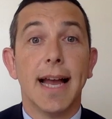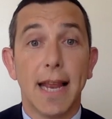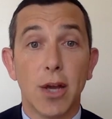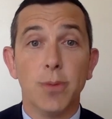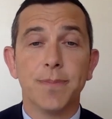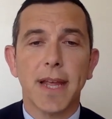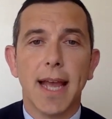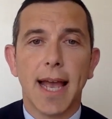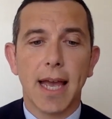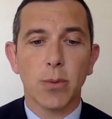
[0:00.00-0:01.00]
Hello,
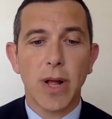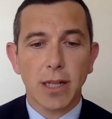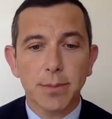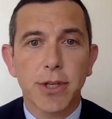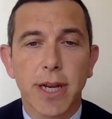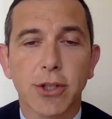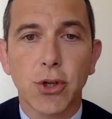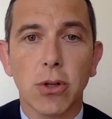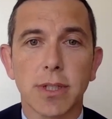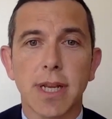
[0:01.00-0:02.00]
and welcome to
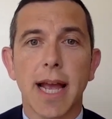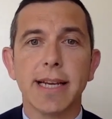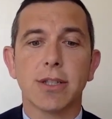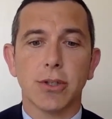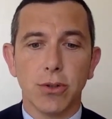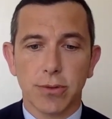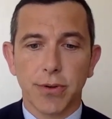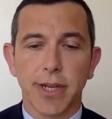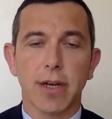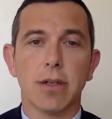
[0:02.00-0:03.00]
Carshalton High Schools
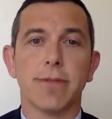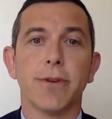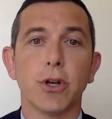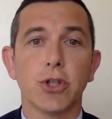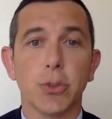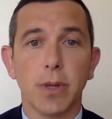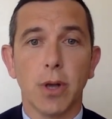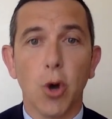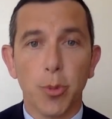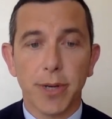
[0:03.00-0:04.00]
for Girls
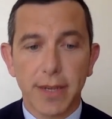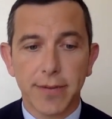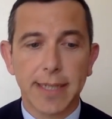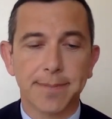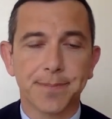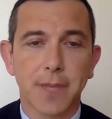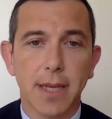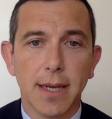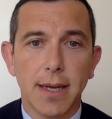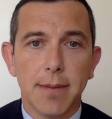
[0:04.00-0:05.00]
virtual open evening.
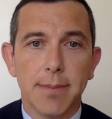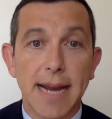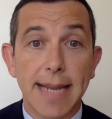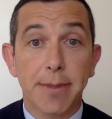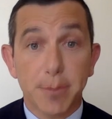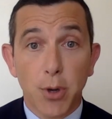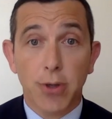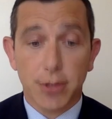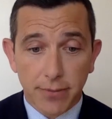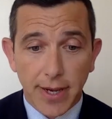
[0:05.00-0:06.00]
My name is
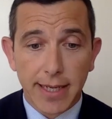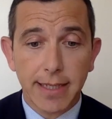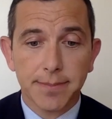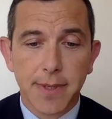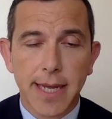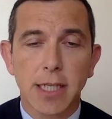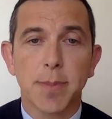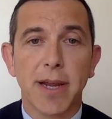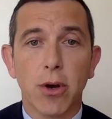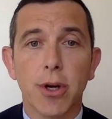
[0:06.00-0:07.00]
Mr Devenney, and it's
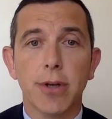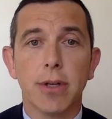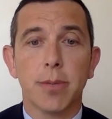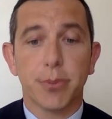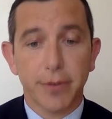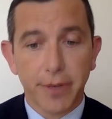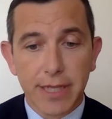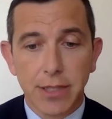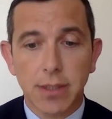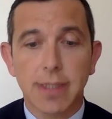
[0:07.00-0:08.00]
my honour and
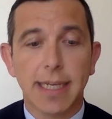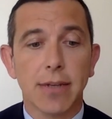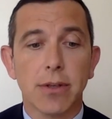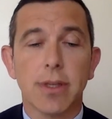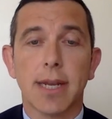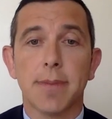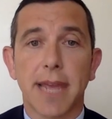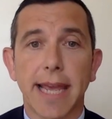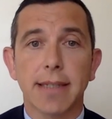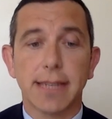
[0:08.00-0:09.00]
privilege to tell you that I'm the
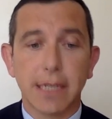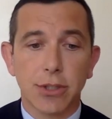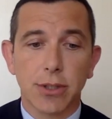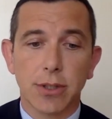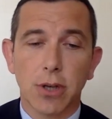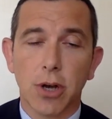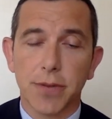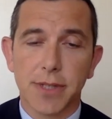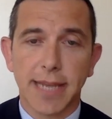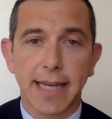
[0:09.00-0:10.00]
head teacher of
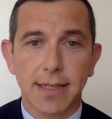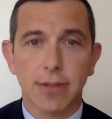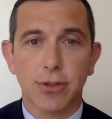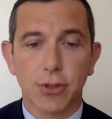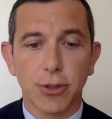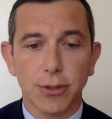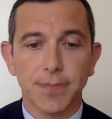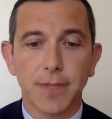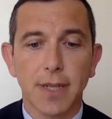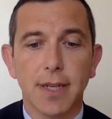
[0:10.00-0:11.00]
this excellent school.